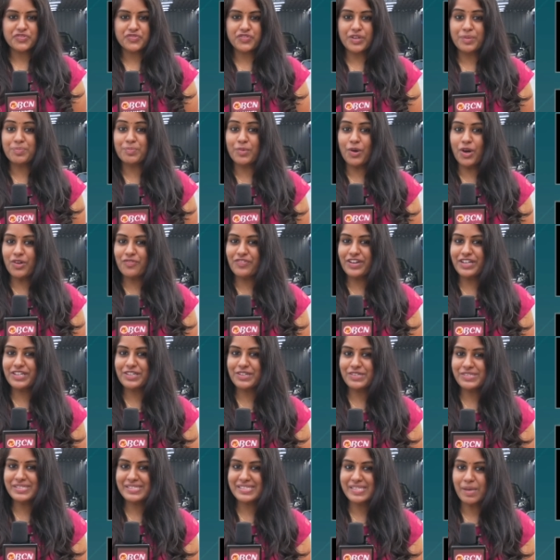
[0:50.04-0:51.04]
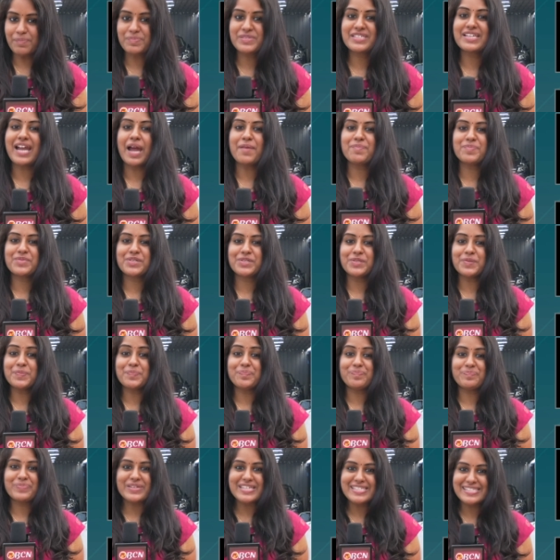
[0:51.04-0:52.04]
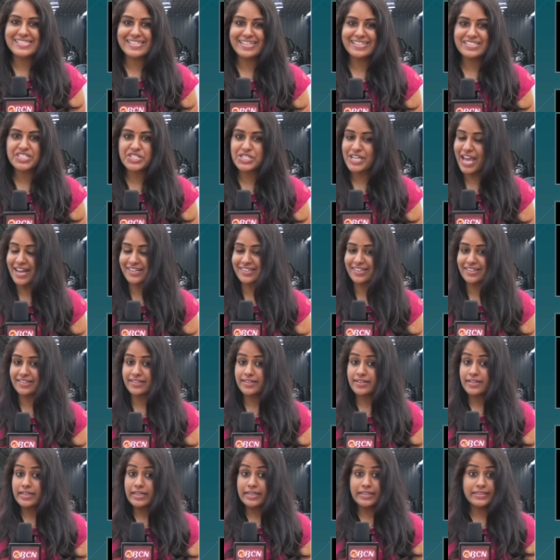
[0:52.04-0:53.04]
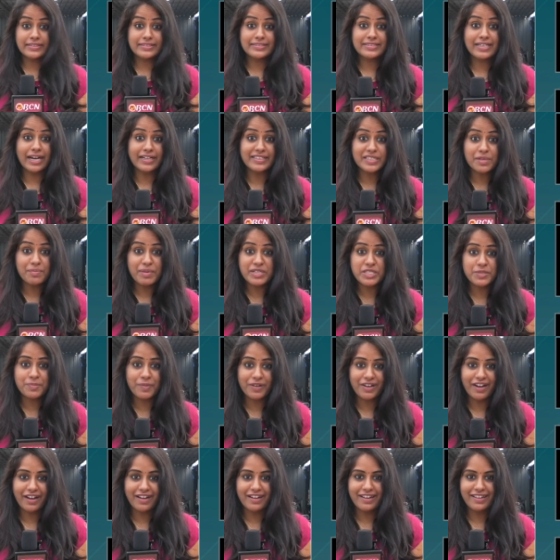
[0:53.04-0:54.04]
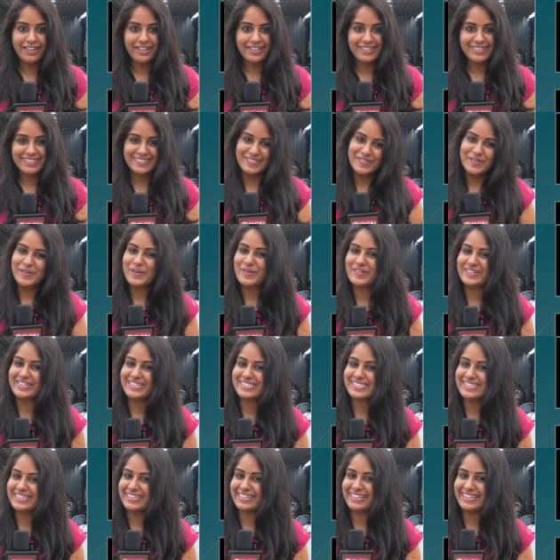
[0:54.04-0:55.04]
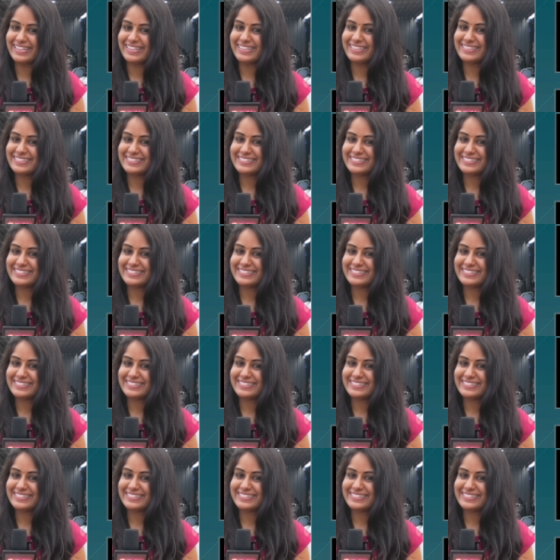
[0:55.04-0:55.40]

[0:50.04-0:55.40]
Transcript: For more videos, subscribe to B C N Channel. Ganta marchipokandi, kotteseyandi.